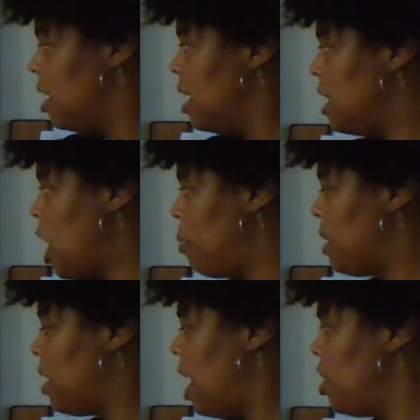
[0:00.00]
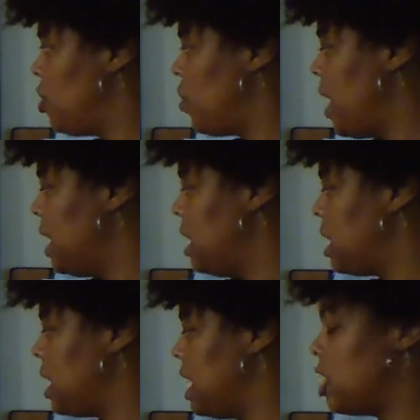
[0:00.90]
Now, because Uranus
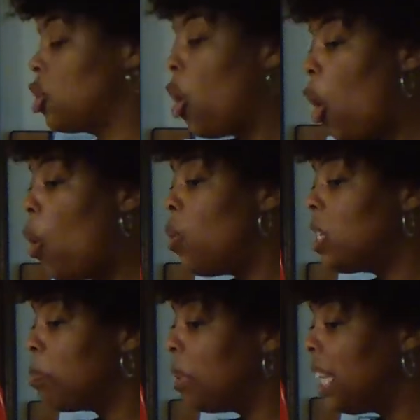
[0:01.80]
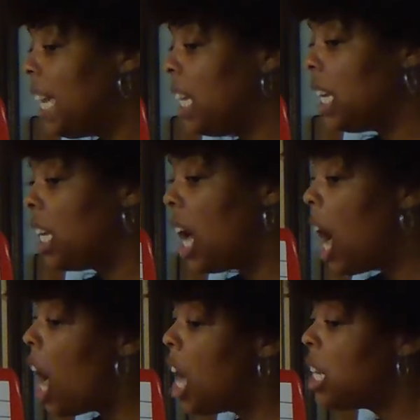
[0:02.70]
is the coldest planet in
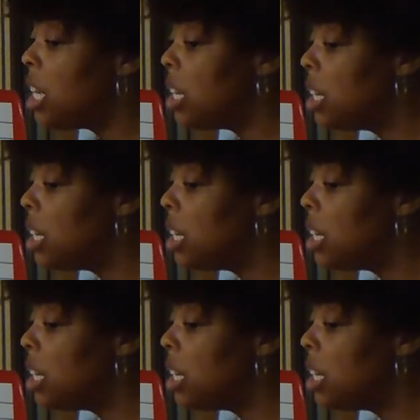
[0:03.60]
our